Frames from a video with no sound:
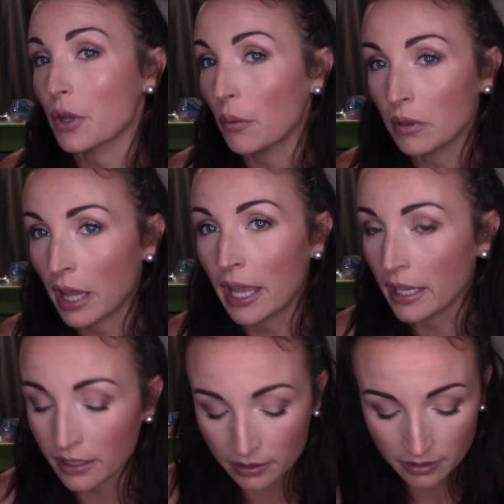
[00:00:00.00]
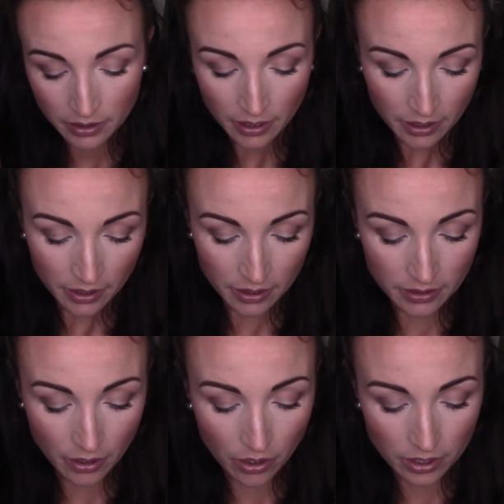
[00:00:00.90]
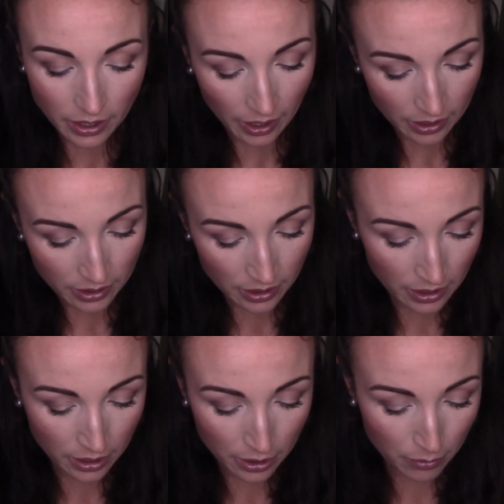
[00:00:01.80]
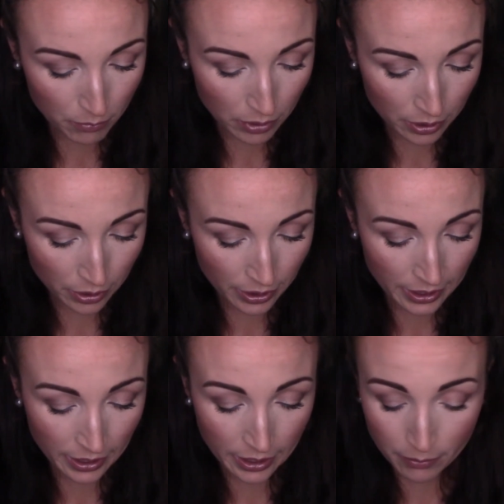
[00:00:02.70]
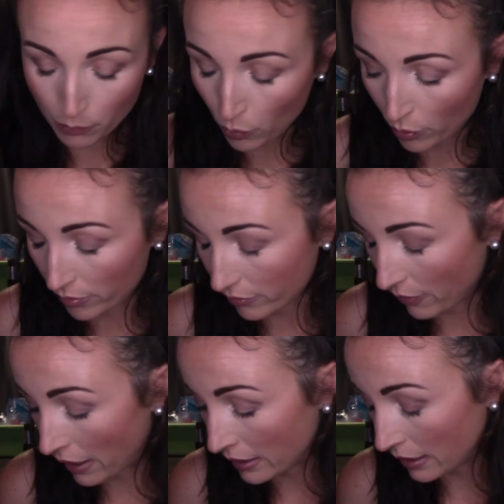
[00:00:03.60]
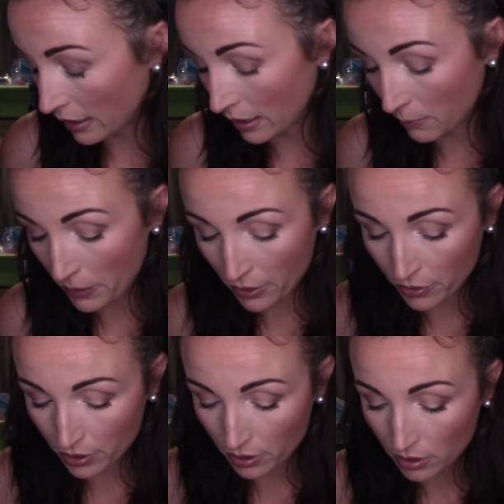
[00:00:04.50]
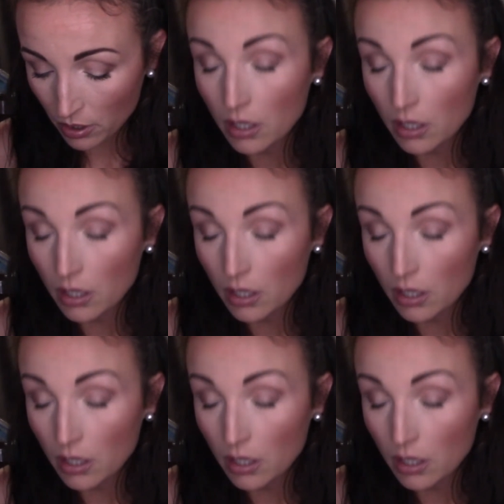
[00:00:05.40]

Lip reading: don't like the Hard Candy blurring and pore refining powder.